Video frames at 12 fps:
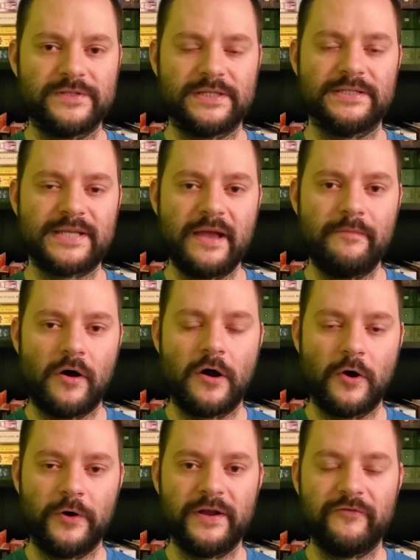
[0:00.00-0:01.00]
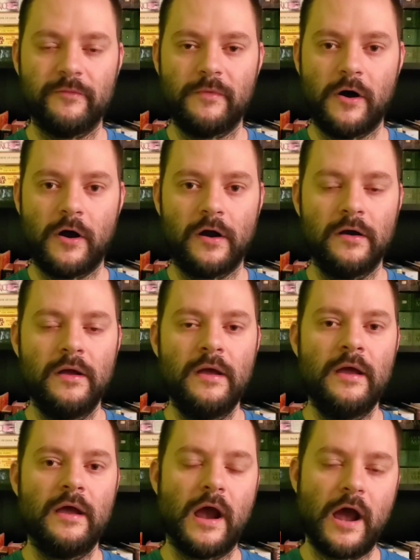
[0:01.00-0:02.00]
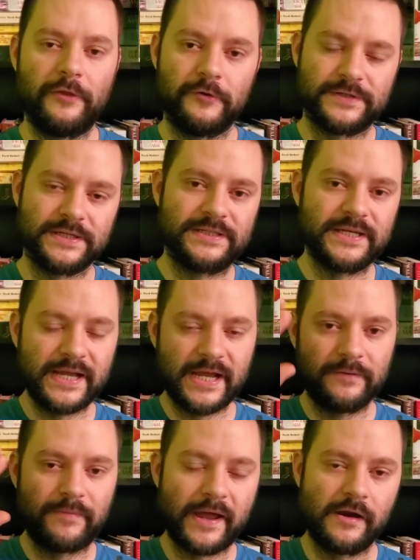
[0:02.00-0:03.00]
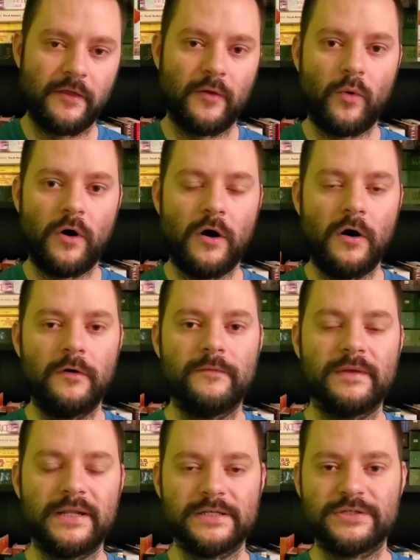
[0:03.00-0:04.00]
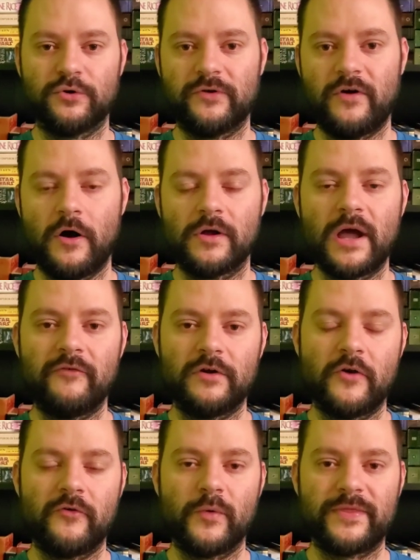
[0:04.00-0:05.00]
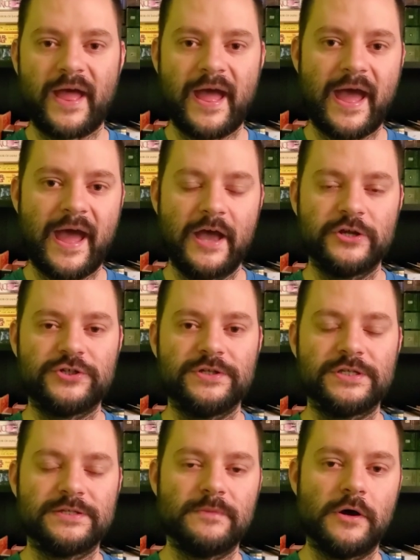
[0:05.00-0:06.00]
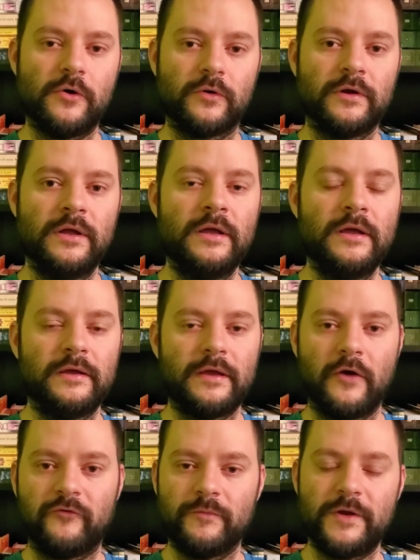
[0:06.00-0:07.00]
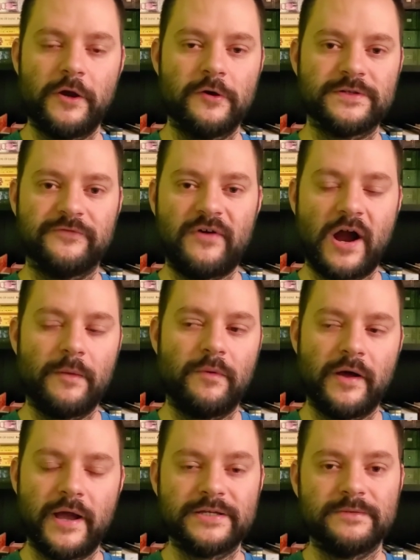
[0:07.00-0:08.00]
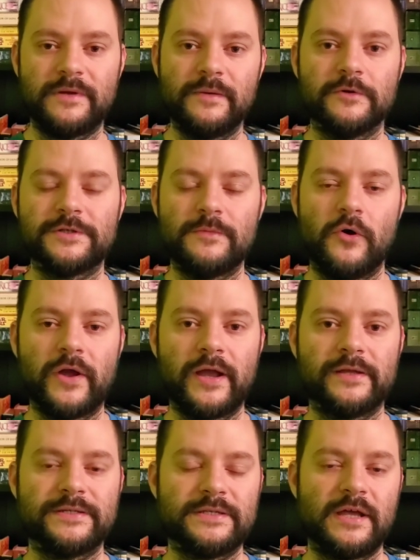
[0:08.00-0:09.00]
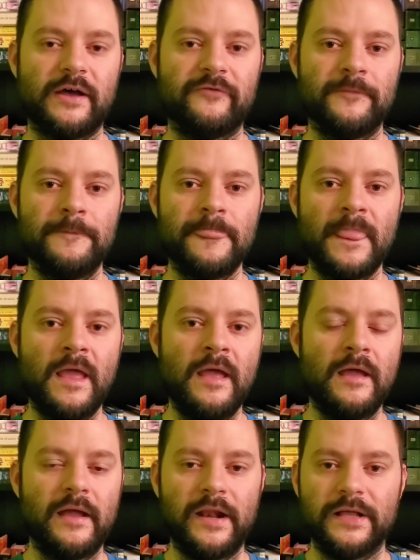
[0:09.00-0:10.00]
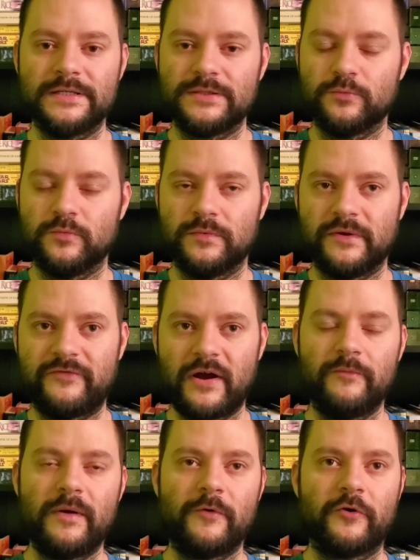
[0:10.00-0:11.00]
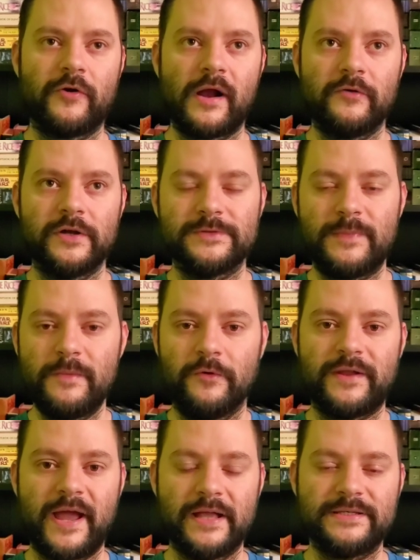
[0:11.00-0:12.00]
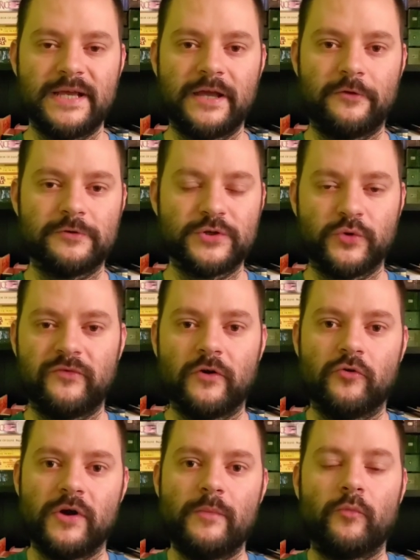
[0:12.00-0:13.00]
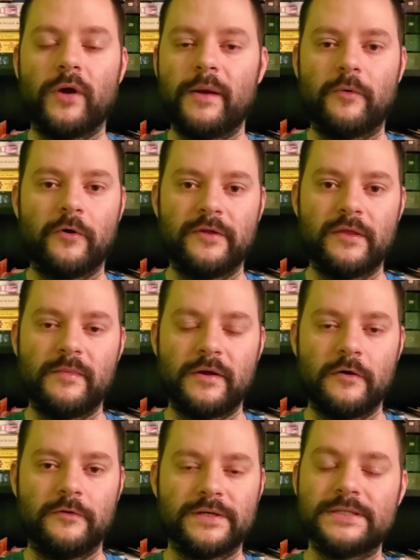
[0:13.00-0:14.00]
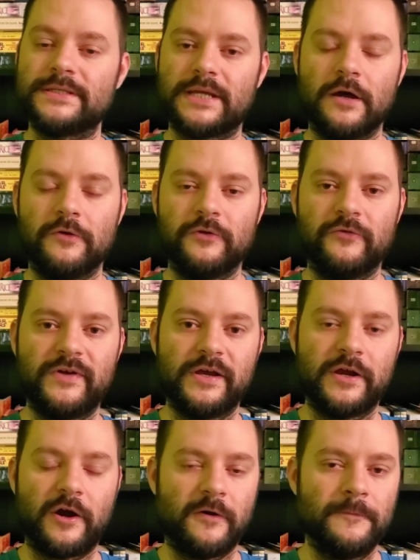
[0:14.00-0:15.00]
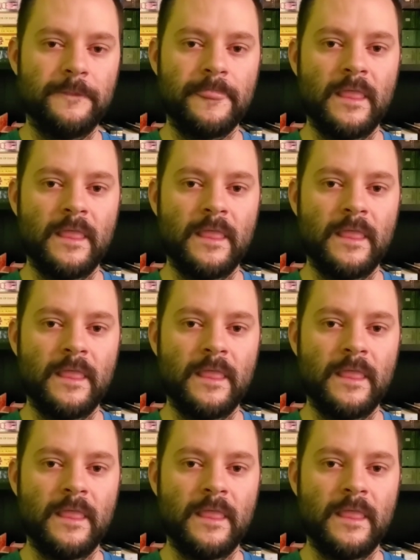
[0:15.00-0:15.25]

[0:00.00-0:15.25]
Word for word: if it's the same bar or a different bar. Uh, there's a scene painted on the wall, and it's sort of all covered over with ash and smoke, you know, from years of fireplace and people smoking and stuff. And it's, if I remember correctly, it's people dancing, and there's sort of a grim reaper in the middle, the skeletal figure.